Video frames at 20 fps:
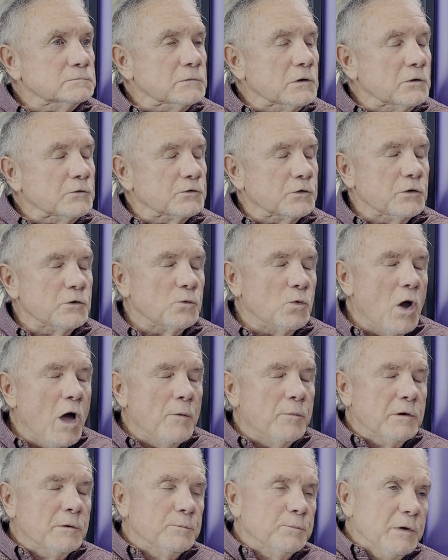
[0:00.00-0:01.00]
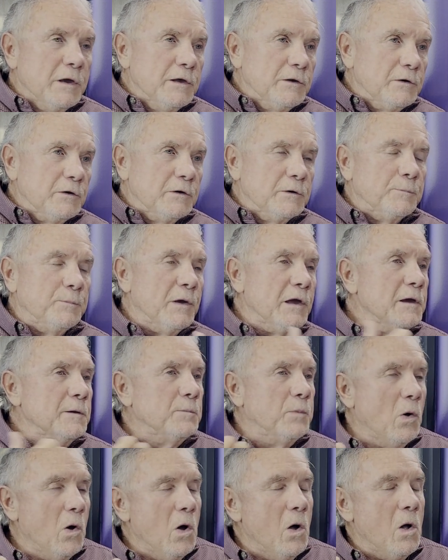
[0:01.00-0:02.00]
So they're robbing Peter to pay
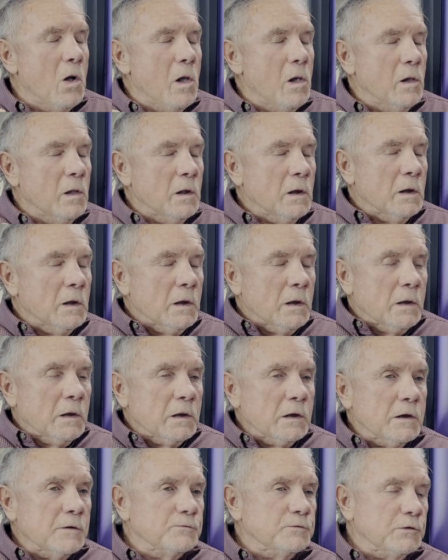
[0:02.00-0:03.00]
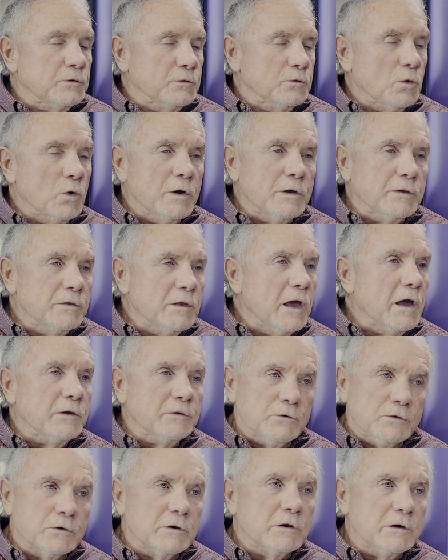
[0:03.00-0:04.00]
Paul. If you're doing that,
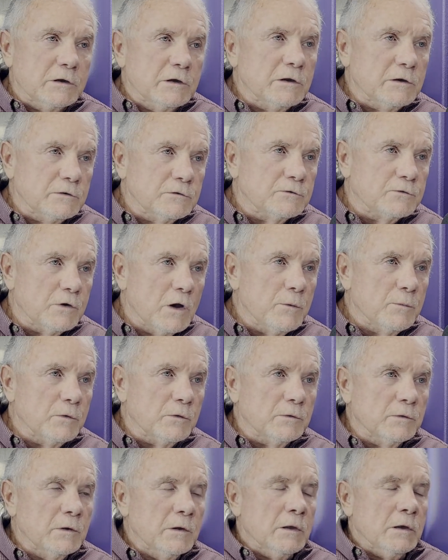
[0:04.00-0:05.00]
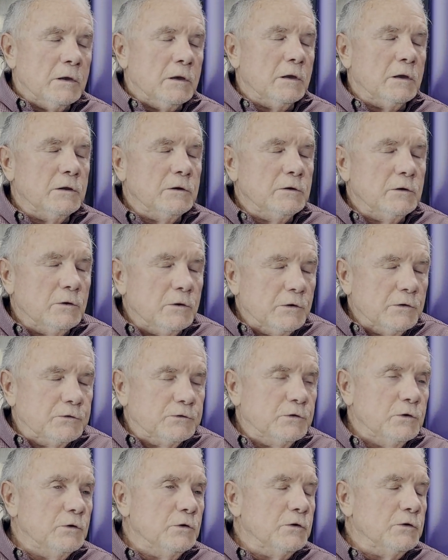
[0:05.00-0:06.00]
you're going to get in trouble. Mm-hmm. And as
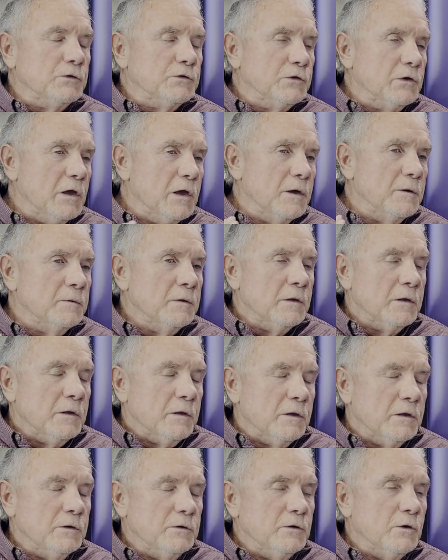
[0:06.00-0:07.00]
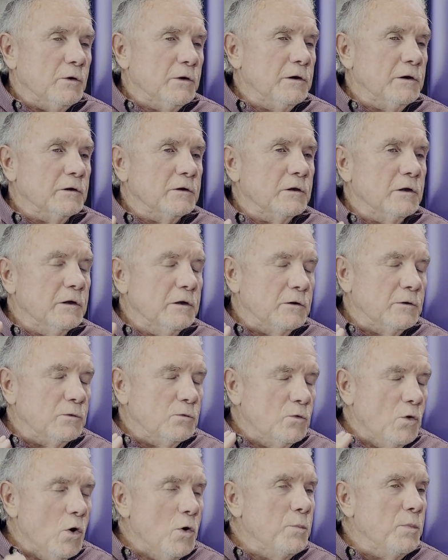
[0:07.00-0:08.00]
soon as in a
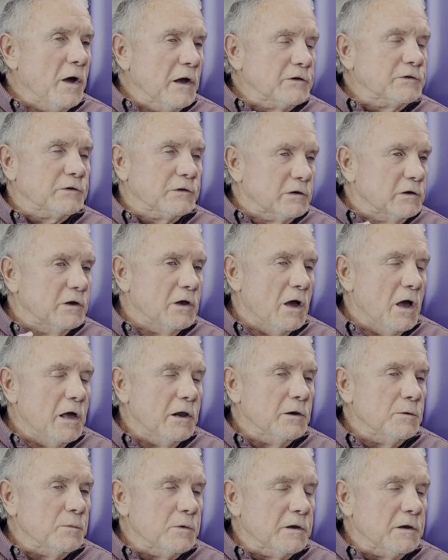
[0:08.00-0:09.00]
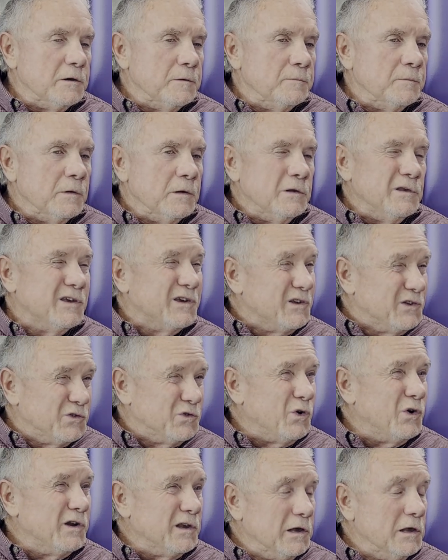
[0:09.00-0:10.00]
robust economy, you can
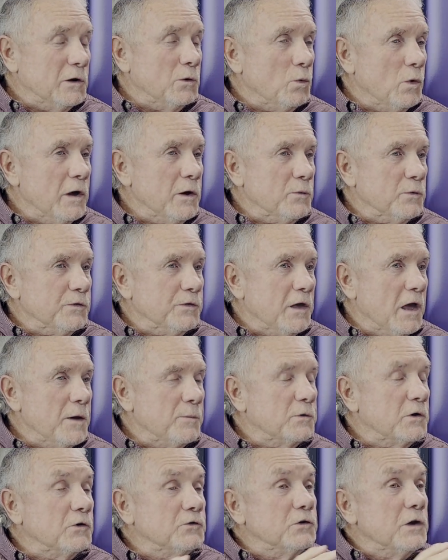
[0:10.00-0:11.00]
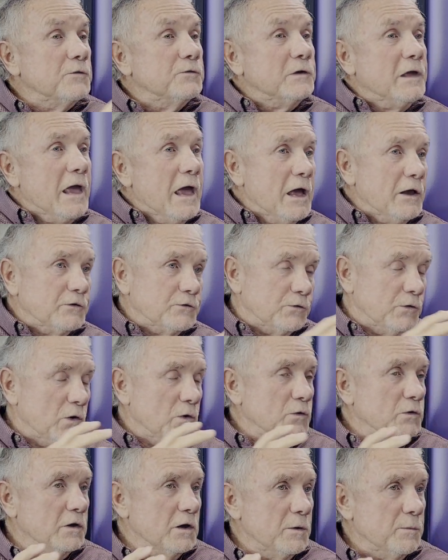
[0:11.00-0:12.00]
sort of get away with that because you have cash
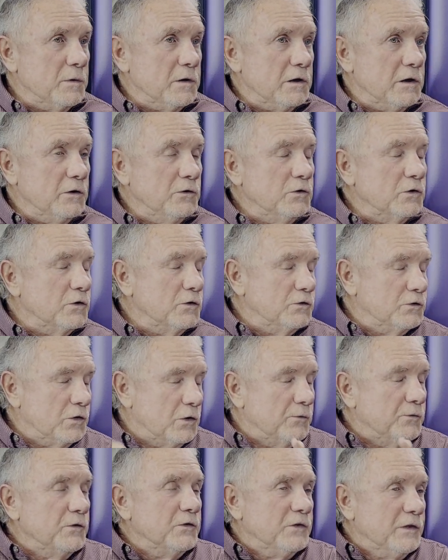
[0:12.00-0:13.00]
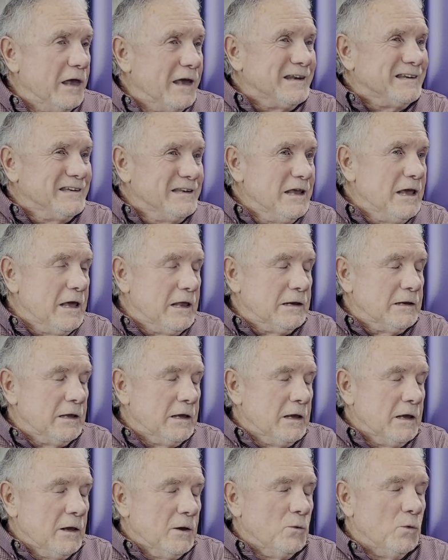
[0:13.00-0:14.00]
flow coming and you can service that debt.
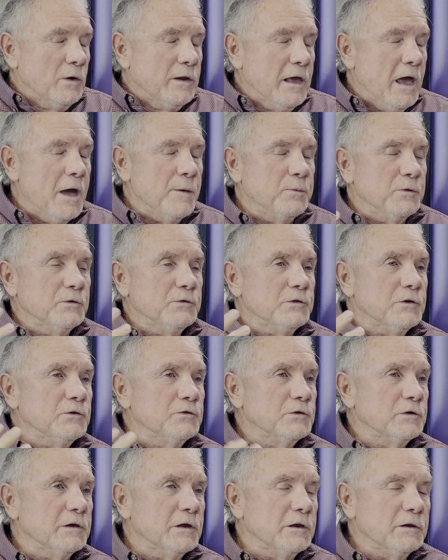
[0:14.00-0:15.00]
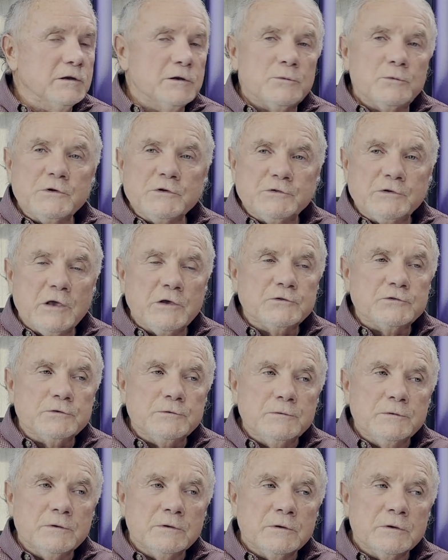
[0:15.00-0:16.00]
What happens is you get in a
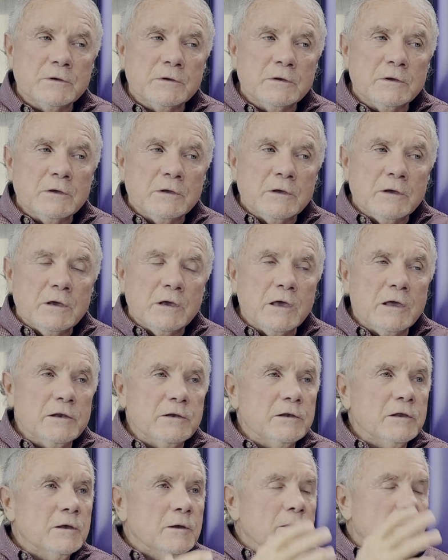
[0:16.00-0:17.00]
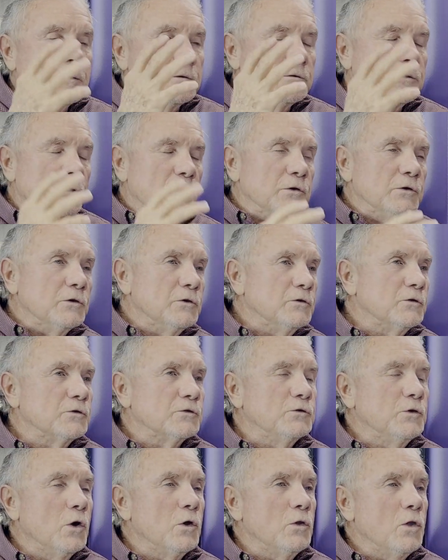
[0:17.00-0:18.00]
recession, and you're
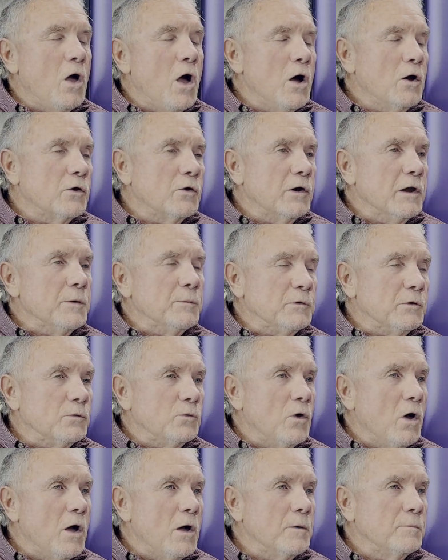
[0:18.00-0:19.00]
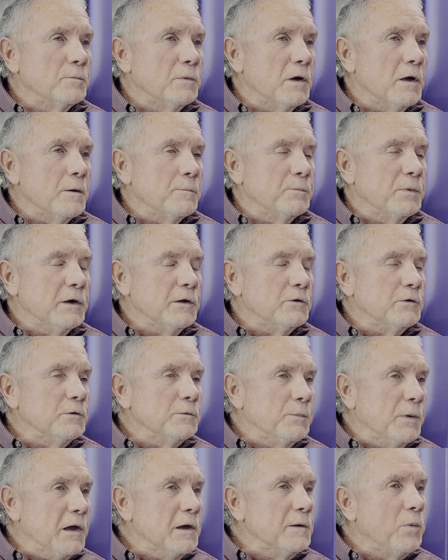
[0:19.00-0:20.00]
no longer able to rob Peter to
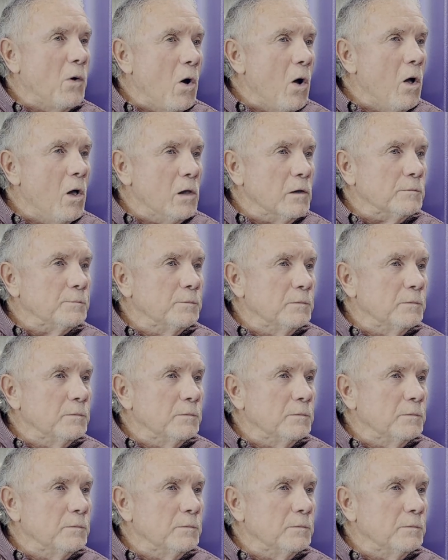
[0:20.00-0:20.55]
pay Paul.